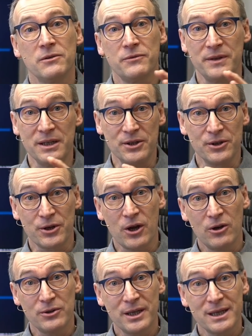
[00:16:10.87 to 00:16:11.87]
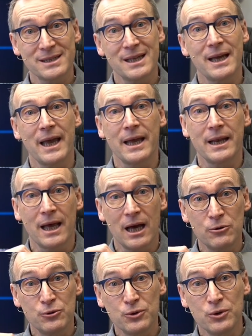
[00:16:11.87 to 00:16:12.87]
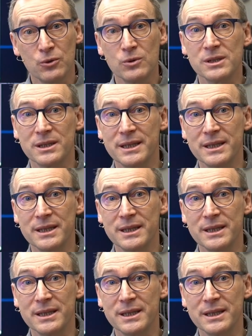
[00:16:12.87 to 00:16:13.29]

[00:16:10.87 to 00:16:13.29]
filter context, and how to use